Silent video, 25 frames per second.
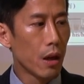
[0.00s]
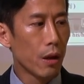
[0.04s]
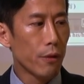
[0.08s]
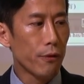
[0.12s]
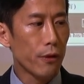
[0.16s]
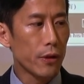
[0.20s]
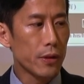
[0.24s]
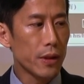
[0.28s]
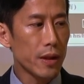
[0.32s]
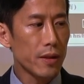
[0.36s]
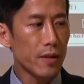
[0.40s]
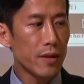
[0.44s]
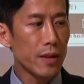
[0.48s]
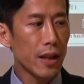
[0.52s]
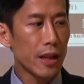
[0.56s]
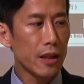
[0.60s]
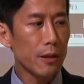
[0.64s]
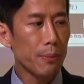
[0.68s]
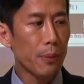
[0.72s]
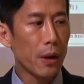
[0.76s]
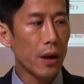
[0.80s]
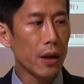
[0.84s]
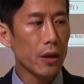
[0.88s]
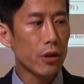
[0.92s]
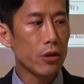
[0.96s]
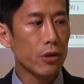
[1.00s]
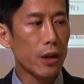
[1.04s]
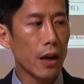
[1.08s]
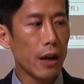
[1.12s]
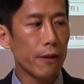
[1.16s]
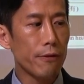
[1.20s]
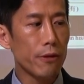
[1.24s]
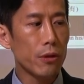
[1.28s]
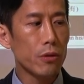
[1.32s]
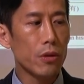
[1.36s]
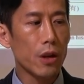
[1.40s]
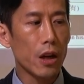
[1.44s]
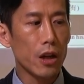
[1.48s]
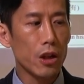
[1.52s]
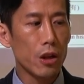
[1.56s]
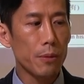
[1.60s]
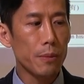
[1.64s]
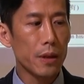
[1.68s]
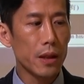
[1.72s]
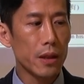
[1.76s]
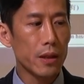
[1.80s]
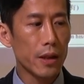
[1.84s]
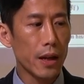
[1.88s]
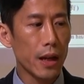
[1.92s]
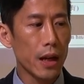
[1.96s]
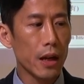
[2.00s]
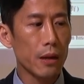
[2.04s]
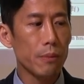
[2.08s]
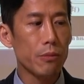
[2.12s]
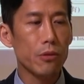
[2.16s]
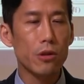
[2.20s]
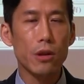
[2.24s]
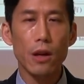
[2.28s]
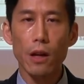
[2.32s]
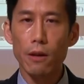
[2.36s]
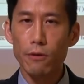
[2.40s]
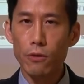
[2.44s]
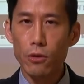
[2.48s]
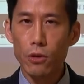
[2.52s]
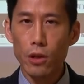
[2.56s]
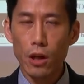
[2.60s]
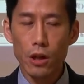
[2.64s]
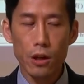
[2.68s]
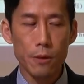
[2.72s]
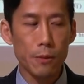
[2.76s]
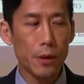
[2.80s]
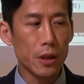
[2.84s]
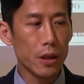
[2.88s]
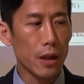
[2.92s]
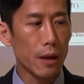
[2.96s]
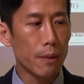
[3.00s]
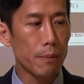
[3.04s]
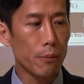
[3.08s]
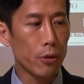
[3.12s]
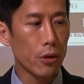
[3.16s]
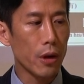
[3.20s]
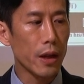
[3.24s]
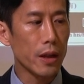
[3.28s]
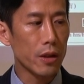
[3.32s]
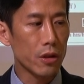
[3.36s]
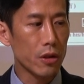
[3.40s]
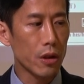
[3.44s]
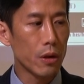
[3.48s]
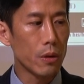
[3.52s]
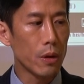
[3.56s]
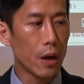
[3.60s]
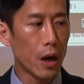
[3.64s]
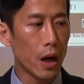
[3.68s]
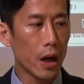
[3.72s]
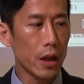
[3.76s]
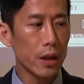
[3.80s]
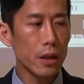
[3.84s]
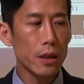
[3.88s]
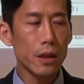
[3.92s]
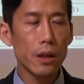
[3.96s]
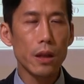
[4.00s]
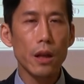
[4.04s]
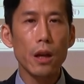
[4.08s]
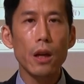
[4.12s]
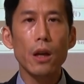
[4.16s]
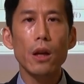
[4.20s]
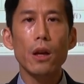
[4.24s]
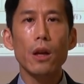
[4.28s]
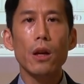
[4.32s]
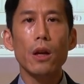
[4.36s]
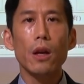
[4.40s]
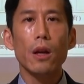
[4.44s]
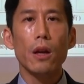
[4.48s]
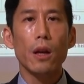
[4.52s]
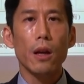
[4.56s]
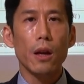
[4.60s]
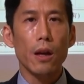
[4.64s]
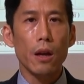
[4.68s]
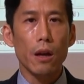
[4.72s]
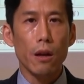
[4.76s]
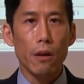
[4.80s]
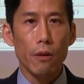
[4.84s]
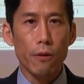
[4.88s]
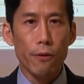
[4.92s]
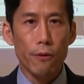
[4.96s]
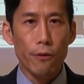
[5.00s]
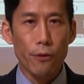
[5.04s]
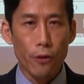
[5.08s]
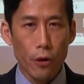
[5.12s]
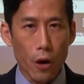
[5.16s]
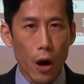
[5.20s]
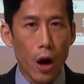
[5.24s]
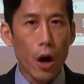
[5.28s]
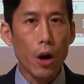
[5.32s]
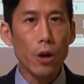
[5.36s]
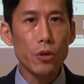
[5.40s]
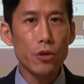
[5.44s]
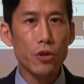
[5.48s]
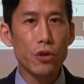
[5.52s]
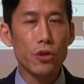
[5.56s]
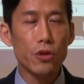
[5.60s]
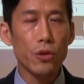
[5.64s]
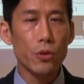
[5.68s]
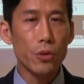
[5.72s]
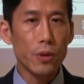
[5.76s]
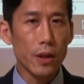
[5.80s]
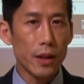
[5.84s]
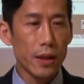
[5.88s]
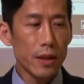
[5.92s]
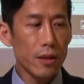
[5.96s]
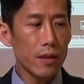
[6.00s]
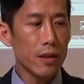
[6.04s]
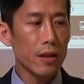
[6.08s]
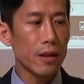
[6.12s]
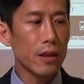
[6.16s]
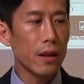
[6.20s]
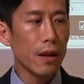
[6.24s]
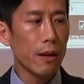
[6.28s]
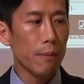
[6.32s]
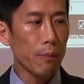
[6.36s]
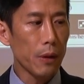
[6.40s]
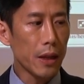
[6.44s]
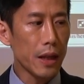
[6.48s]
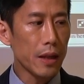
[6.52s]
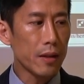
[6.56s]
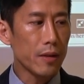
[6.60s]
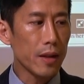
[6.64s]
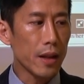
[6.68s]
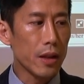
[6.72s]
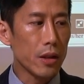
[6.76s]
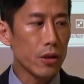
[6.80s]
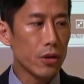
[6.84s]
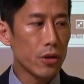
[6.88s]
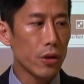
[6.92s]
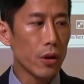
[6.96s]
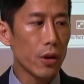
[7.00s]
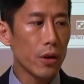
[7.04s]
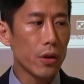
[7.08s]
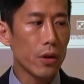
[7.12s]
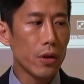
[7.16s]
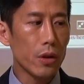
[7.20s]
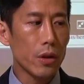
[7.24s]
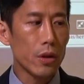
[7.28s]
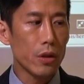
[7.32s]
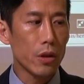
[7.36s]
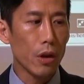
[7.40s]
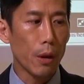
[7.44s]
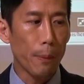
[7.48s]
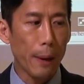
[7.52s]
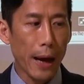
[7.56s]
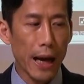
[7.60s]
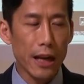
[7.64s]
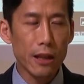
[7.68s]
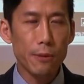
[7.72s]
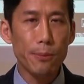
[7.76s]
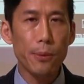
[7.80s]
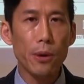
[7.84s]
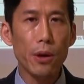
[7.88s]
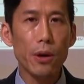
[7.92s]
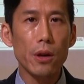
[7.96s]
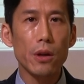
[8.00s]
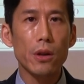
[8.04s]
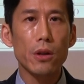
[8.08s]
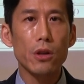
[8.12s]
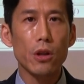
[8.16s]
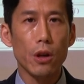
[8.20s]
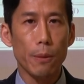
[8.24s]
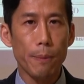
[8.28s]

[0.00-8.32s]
For this next part, travel document type, travel document number, and so on. For all students, please insert your passport